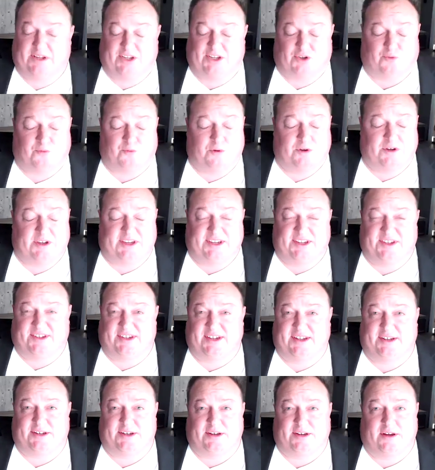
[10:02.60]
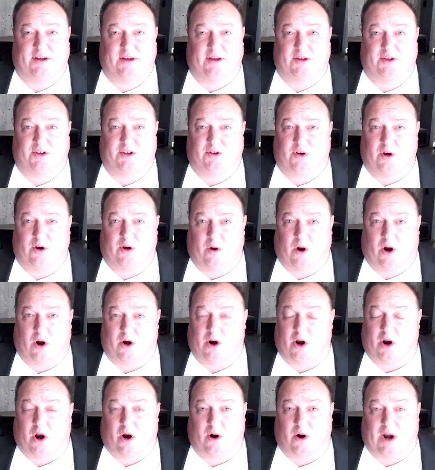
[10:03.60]
It's really easy to,
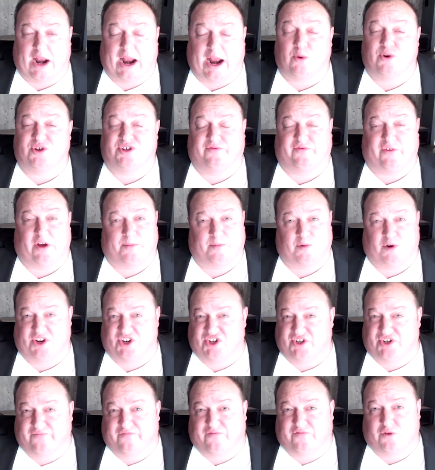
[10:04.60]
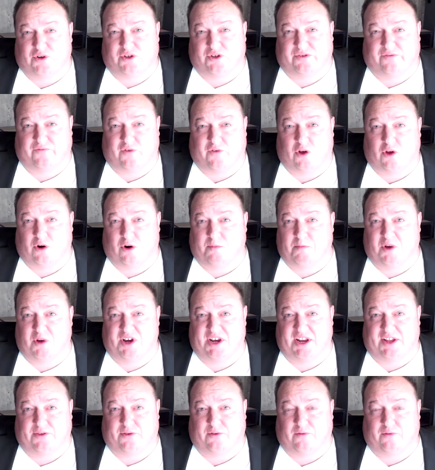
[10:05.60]
our hours of operation, first of all, are
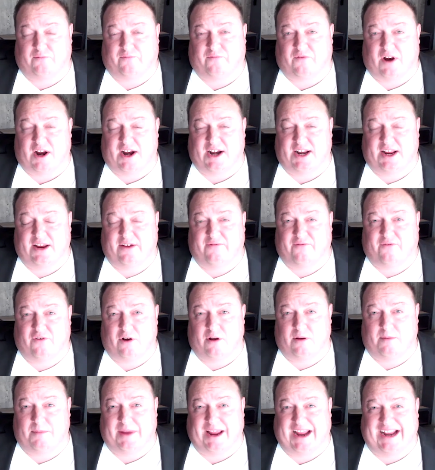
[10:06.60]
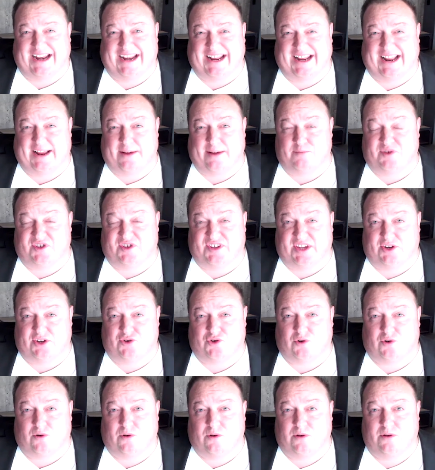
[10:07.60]
Monday through Friday from 8 a.m.
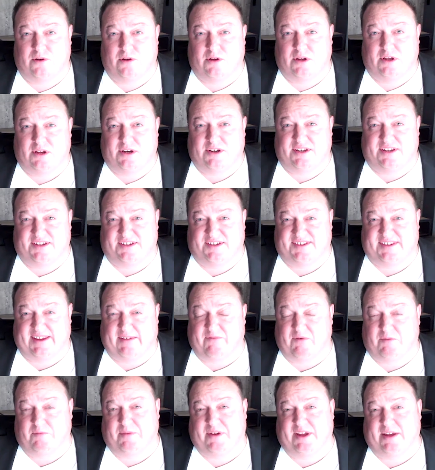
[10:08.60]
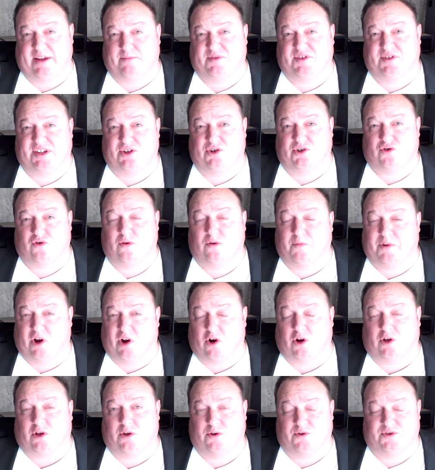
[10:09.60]
Central to 7 p.m. Central. And we
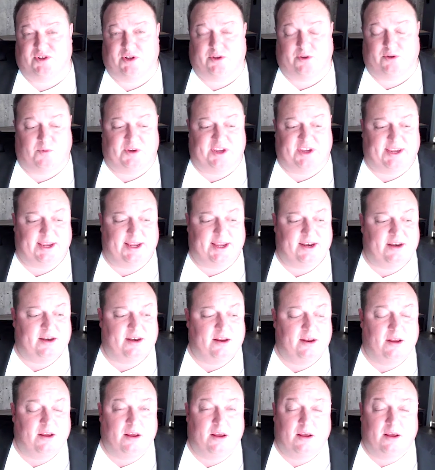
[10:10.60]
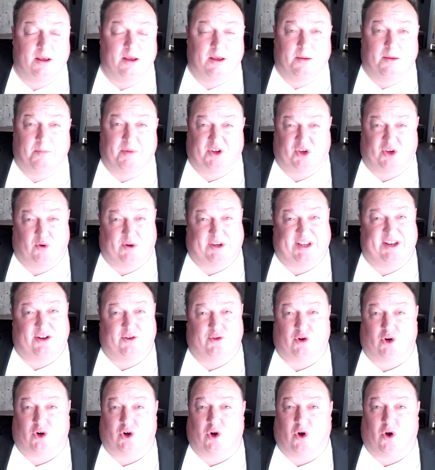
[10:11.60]
are closed on the weekend. But you can
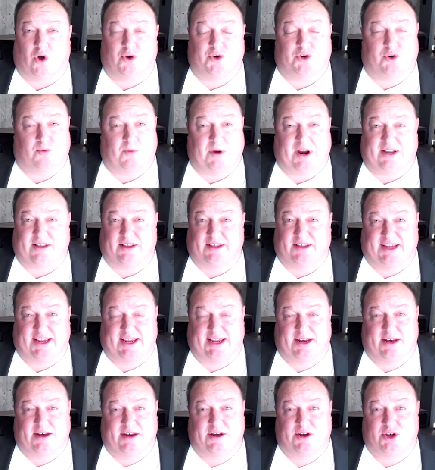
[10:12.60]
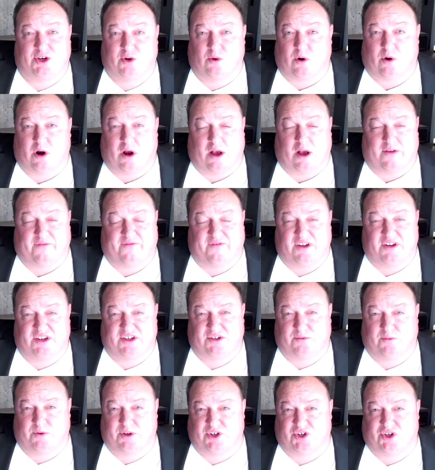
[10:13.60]
either call directly in to our
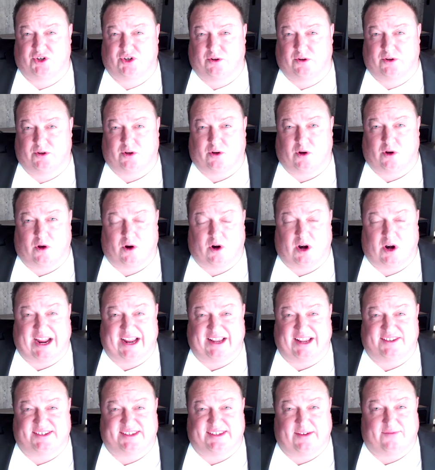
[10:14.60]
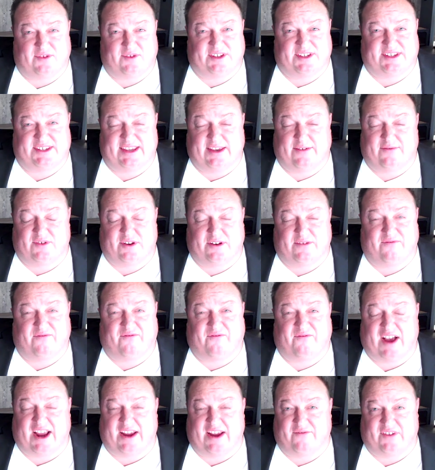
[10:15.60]
office, which you can call our
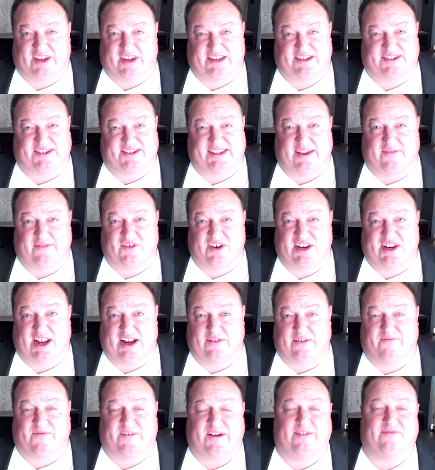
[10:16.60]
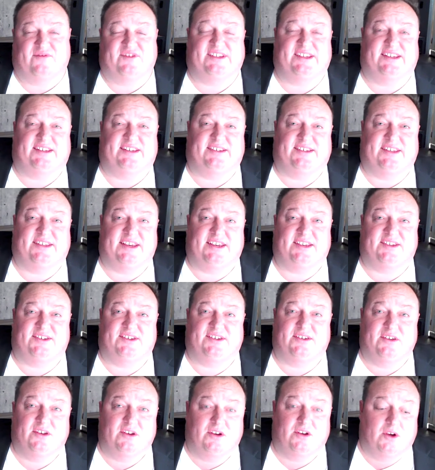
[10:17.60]

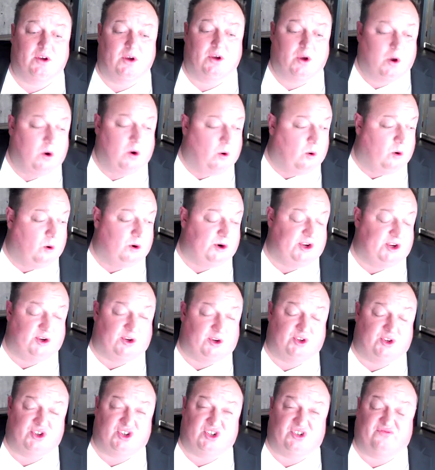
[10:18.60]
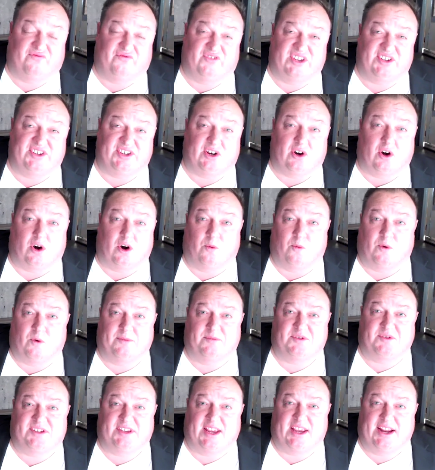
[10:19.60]
877-587-9566, or you can just visit our
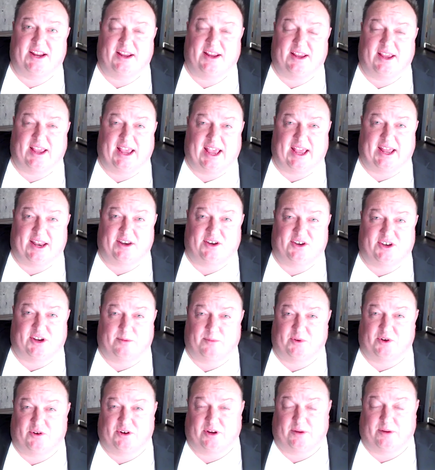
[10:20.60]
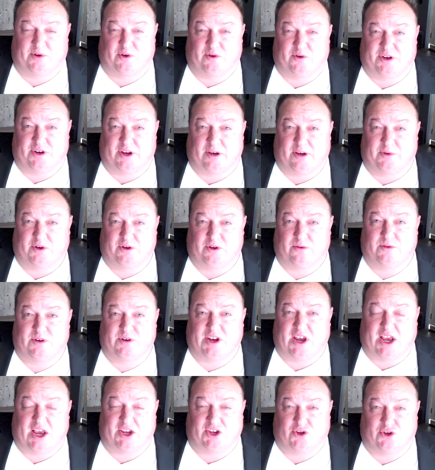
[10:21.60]
website at
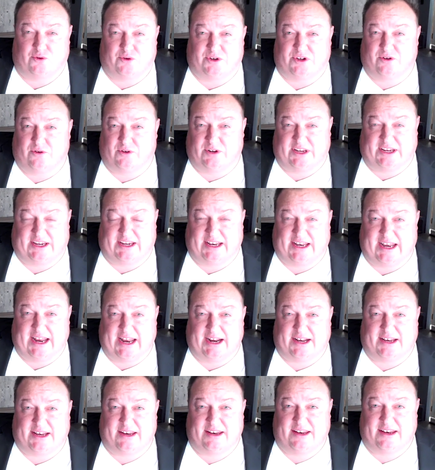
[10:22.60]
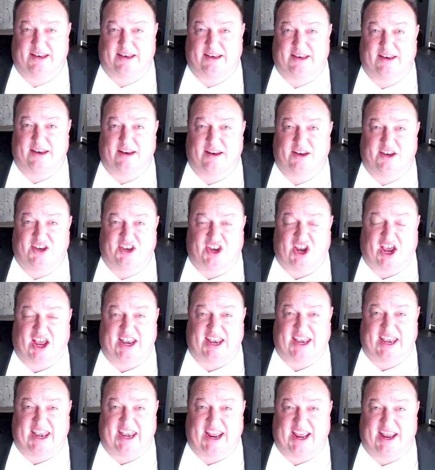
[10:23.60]

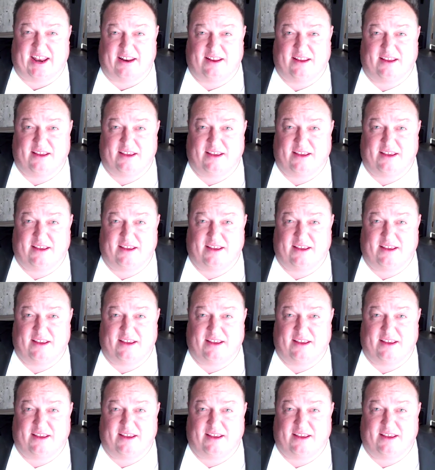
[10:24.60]
www.utilityconnect.net,